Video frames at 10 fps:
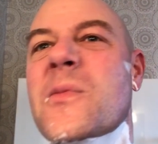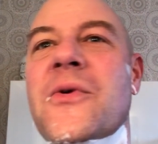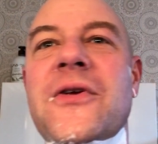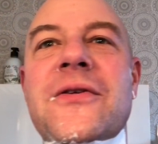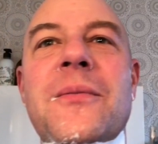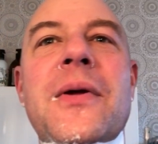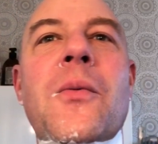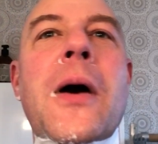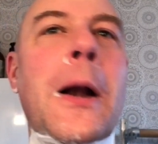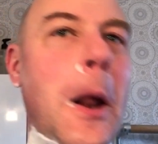reasonably
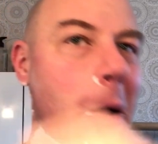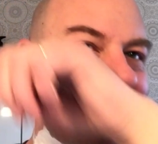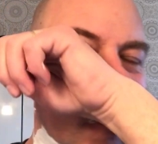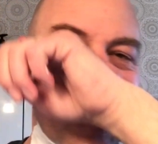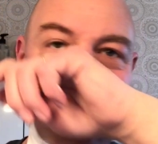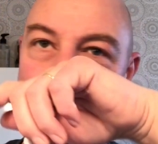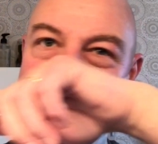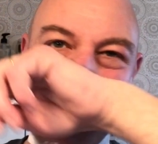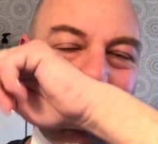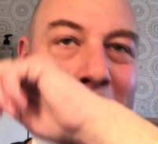well, I think.
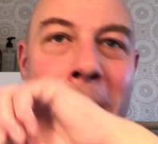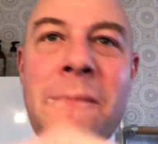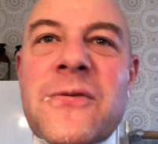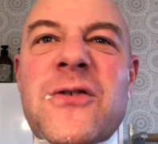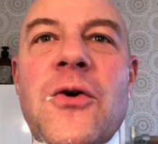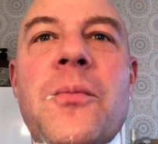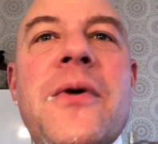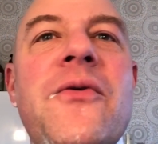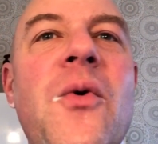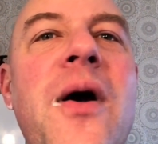Soap
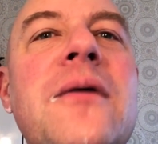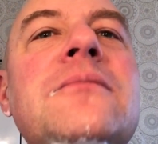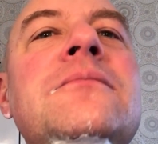everywhere.